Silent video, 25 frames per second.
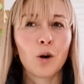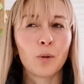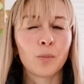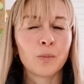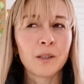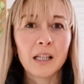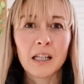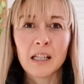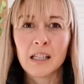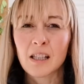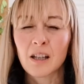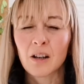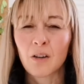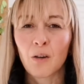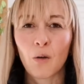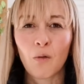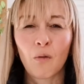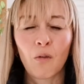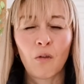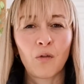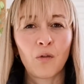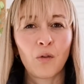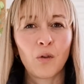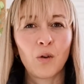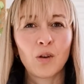obsessing
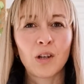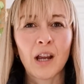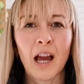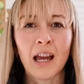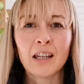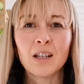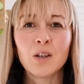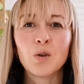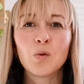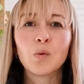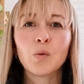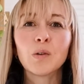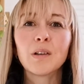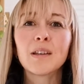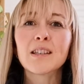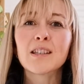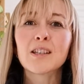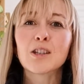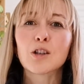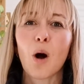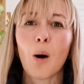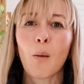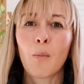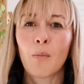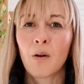over food, and you will
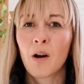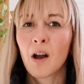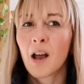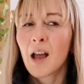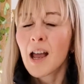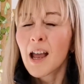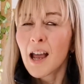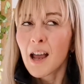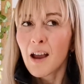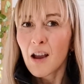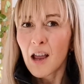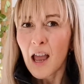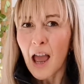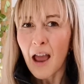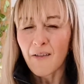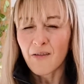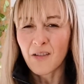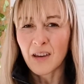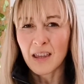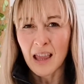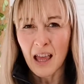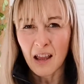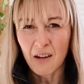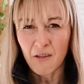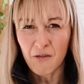stop
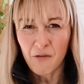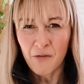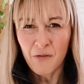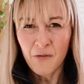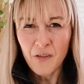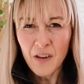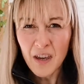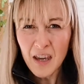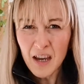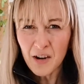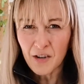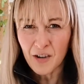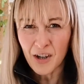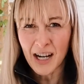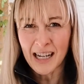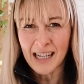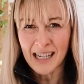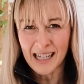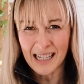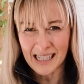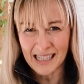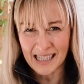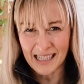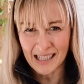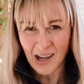having that fear and
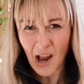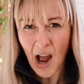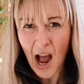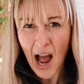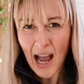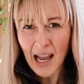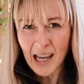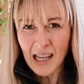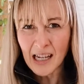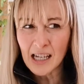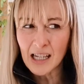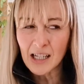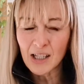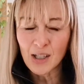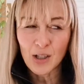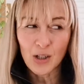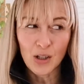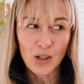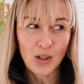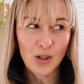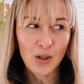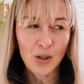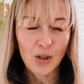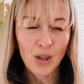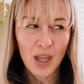anxiety to
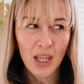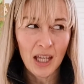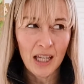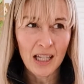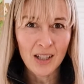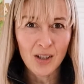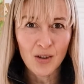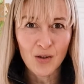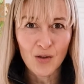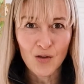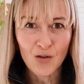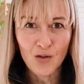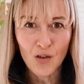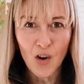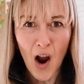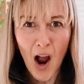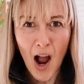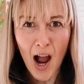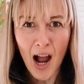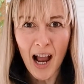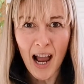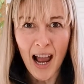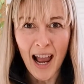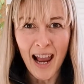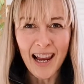do things
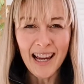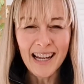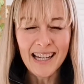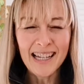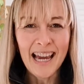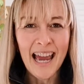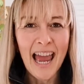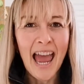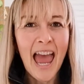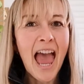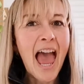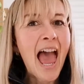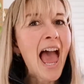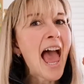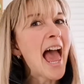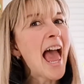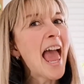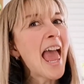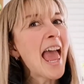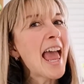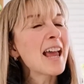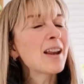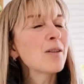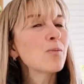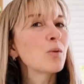right,
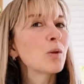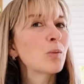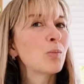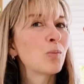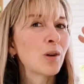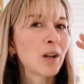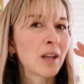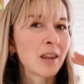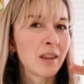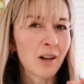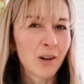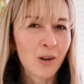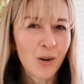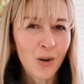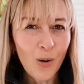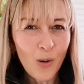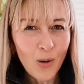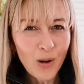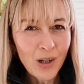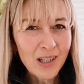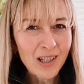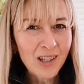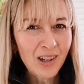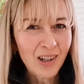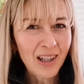and we bring the
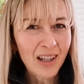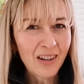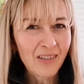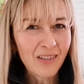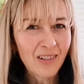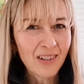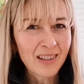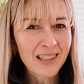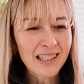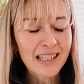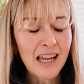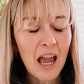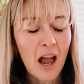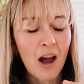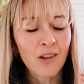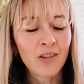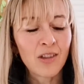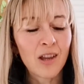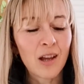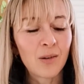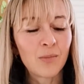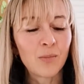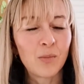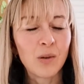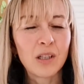cortisol levels down.
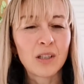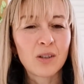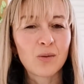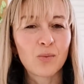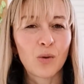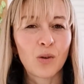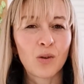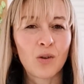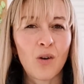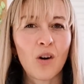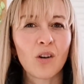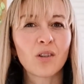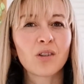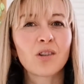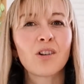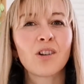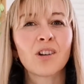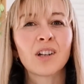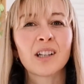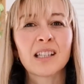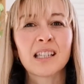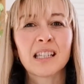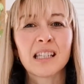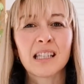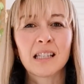That means we're not
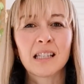gonna